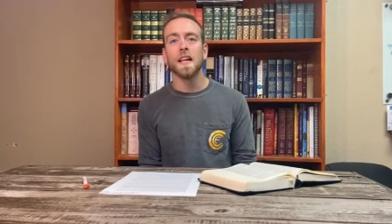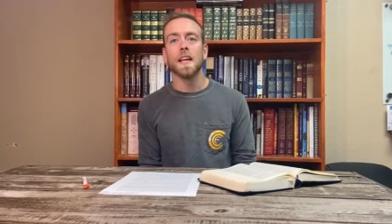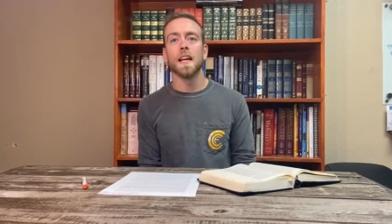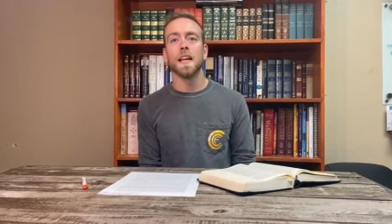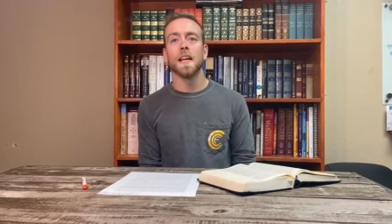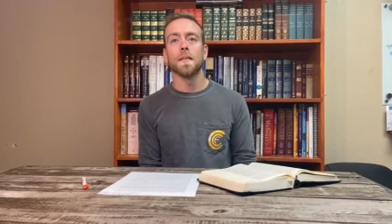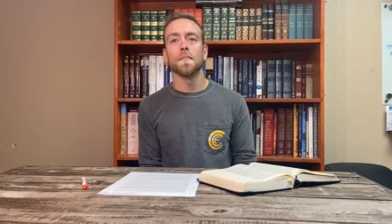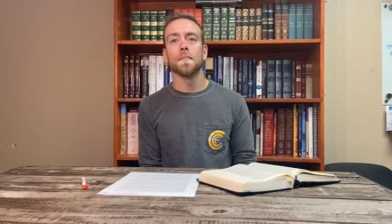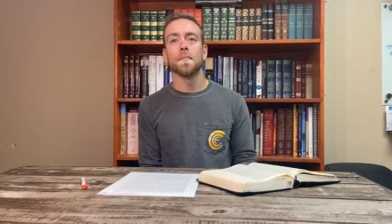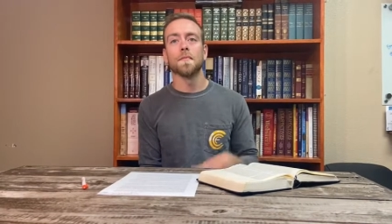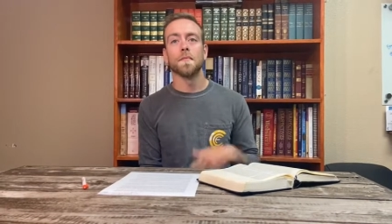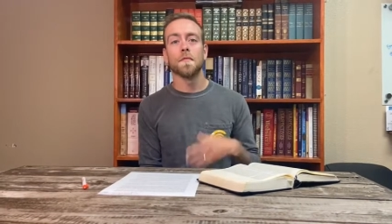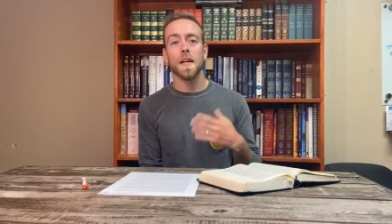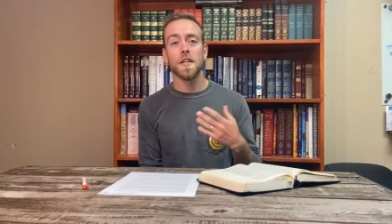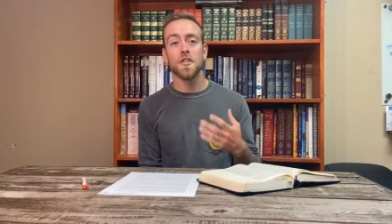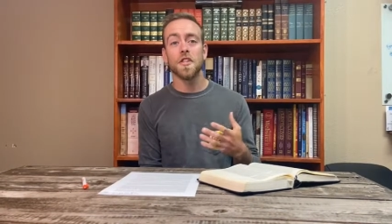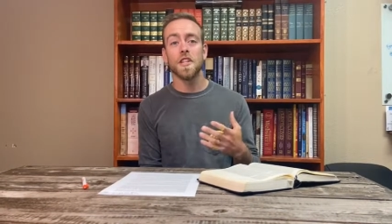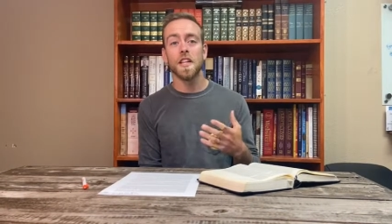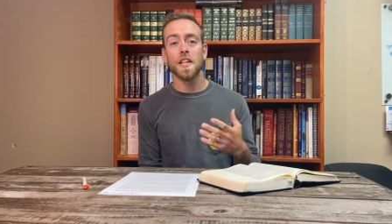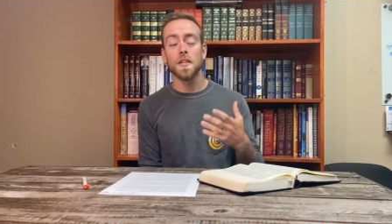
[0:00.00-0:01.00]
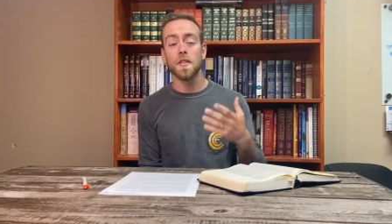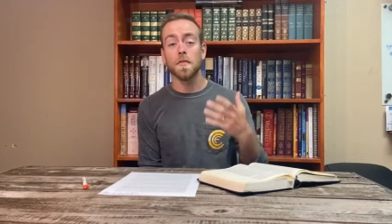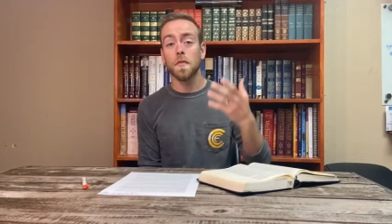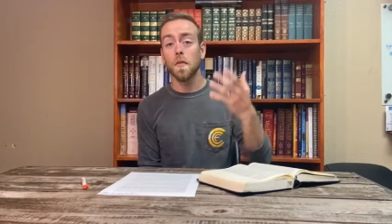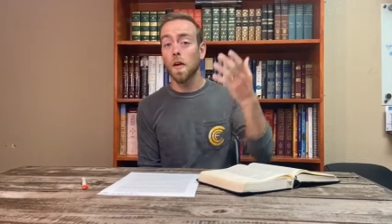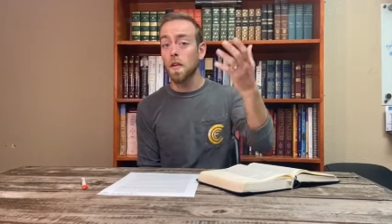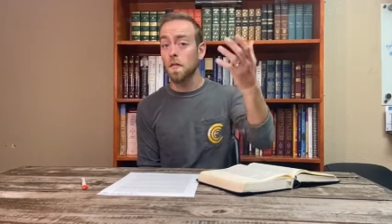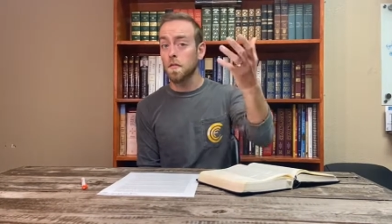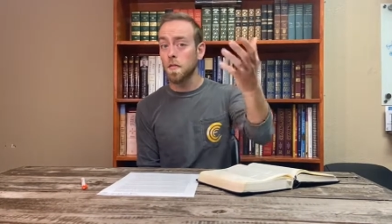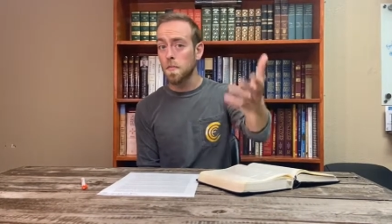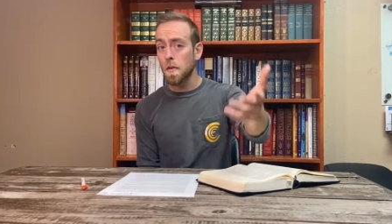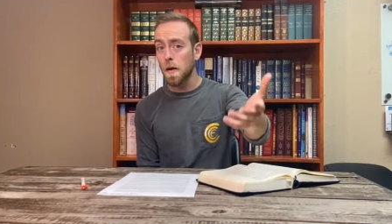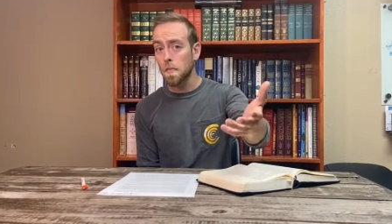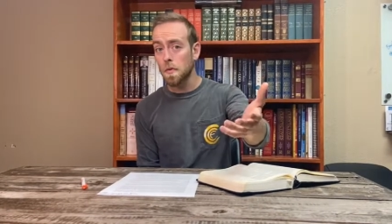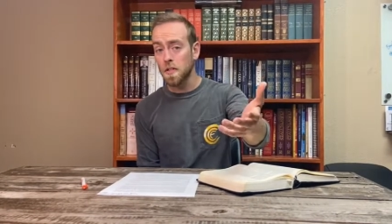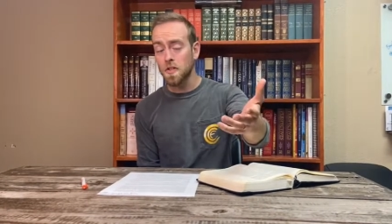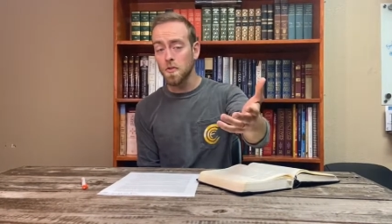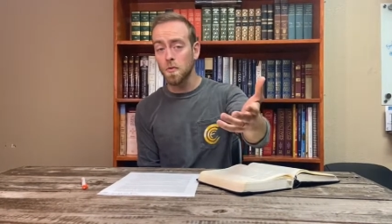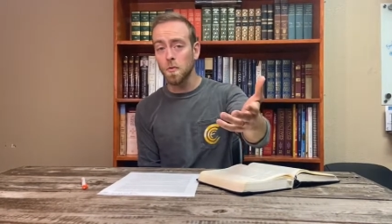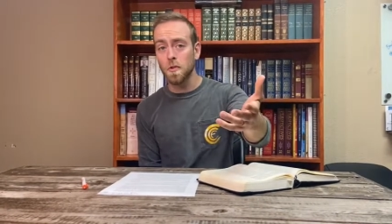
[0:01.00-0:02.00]
Um, Veggie Tales for all of you
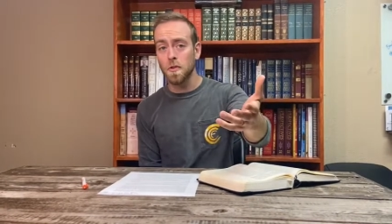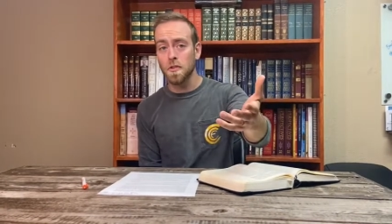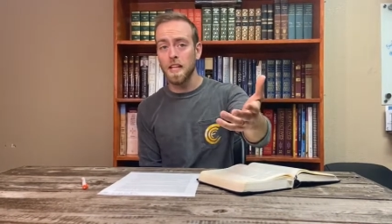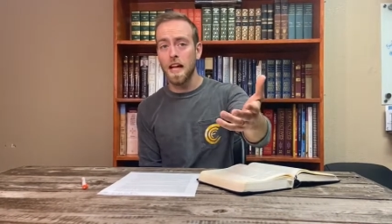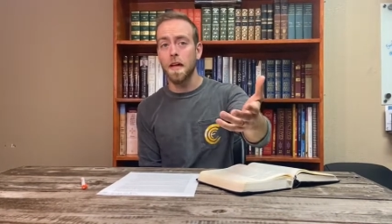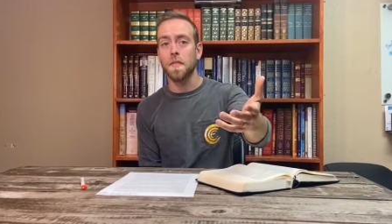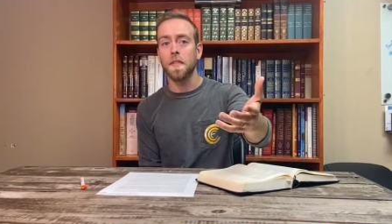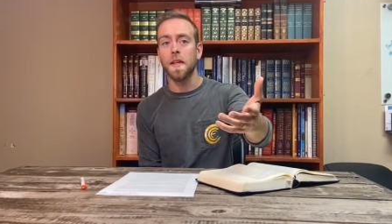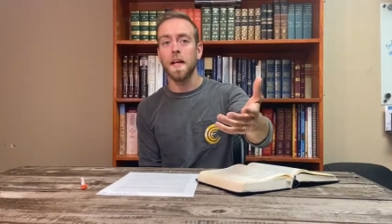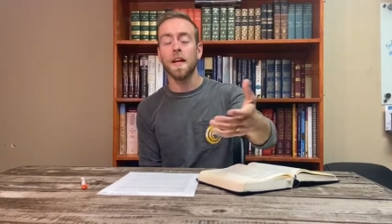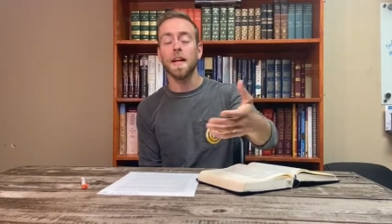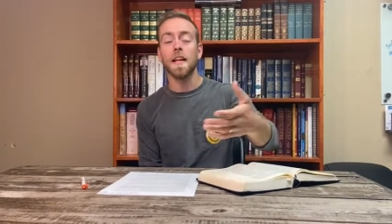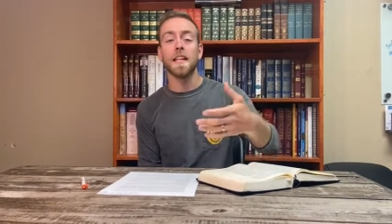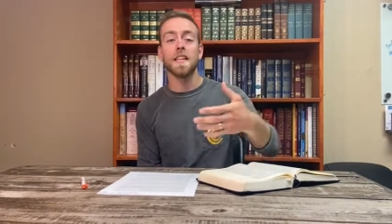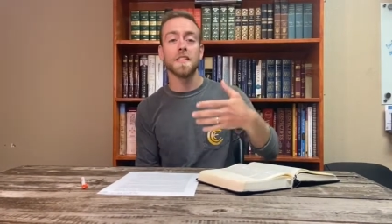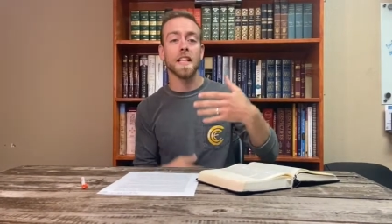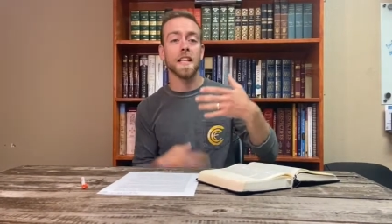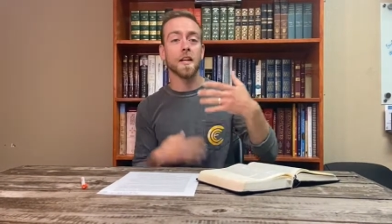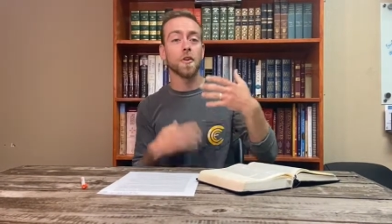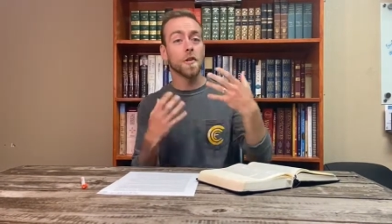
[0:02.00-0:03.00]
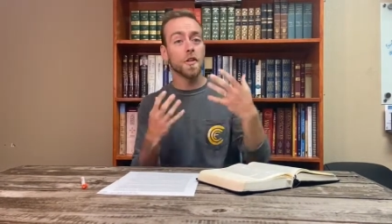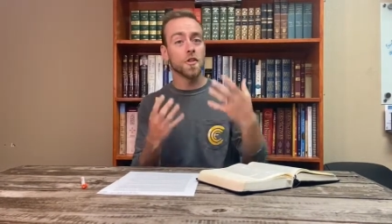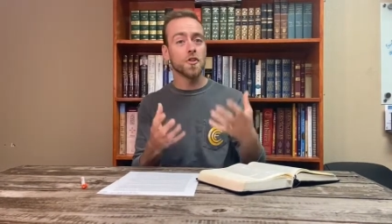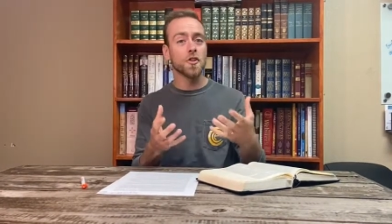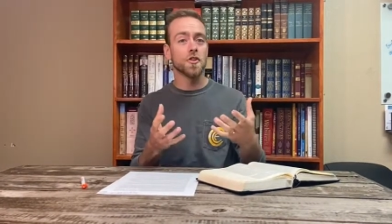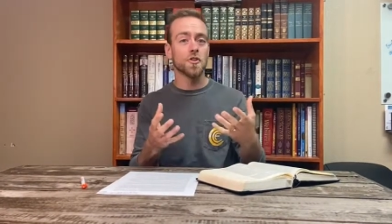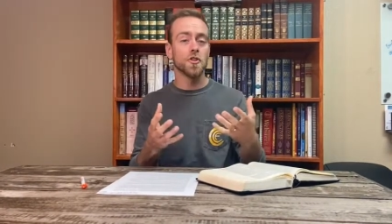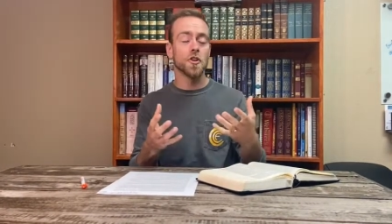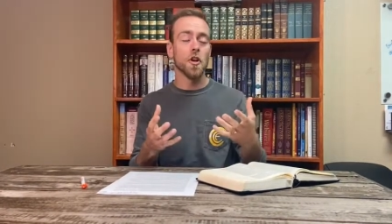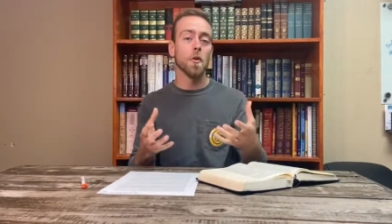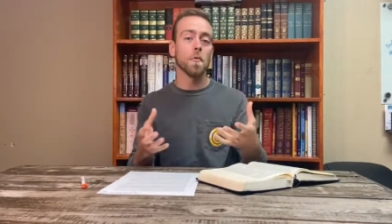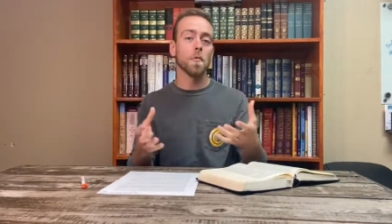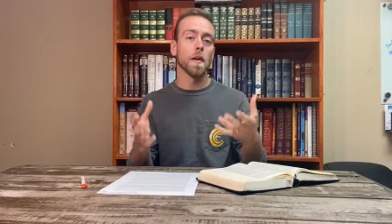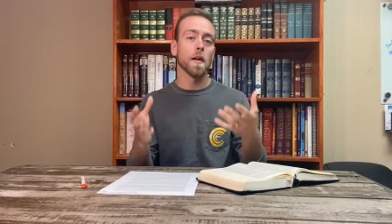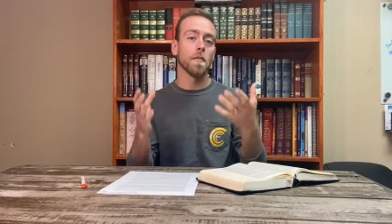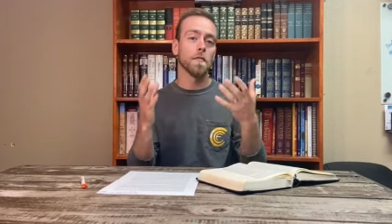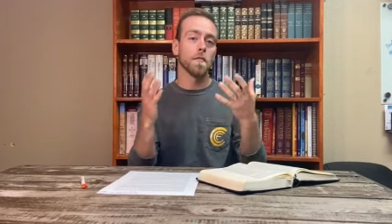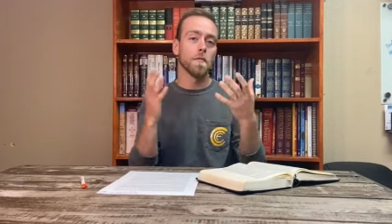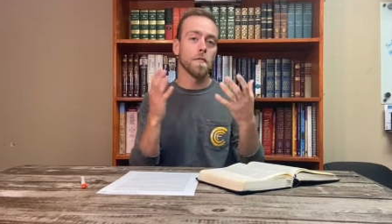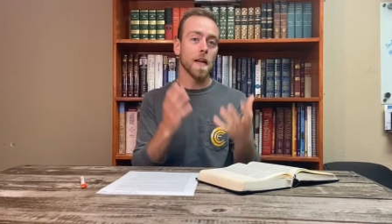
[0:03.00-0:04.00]
public schoolers out there is a Christian show
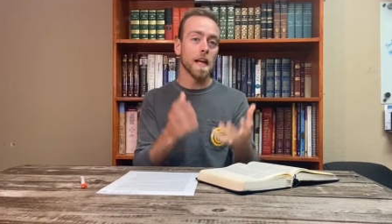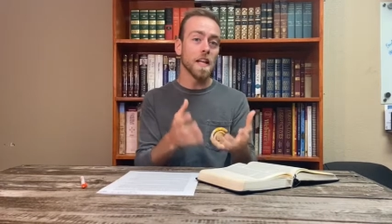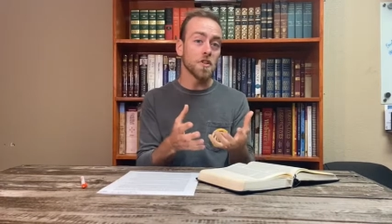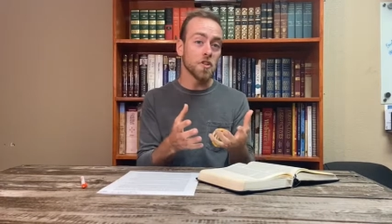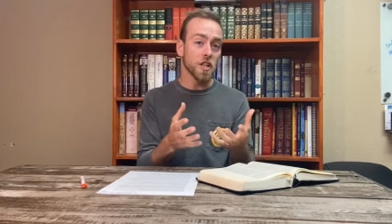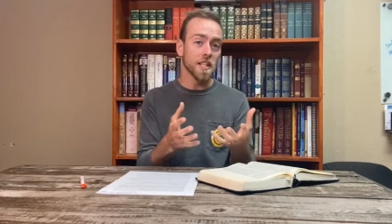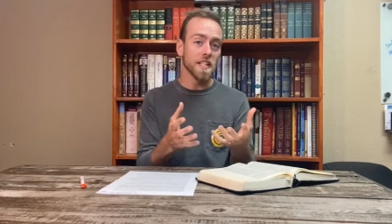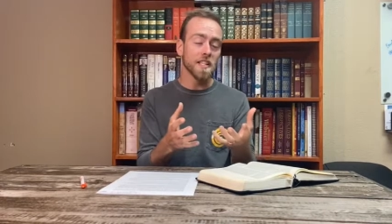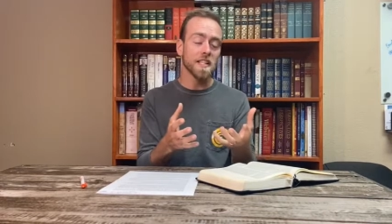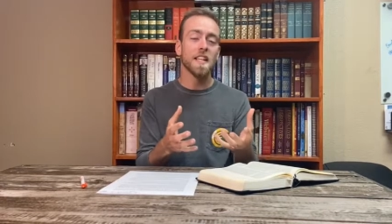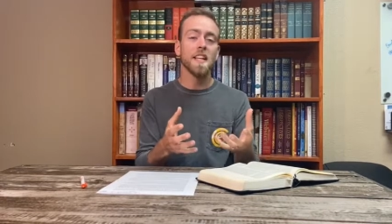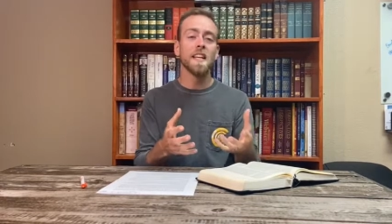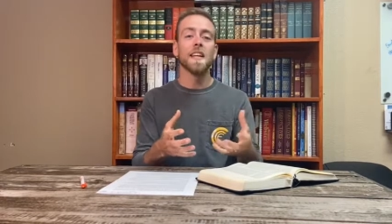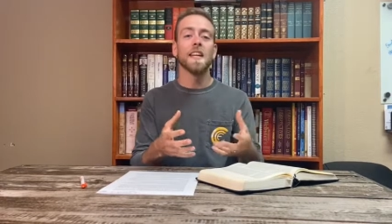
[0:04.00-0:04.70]
where veggies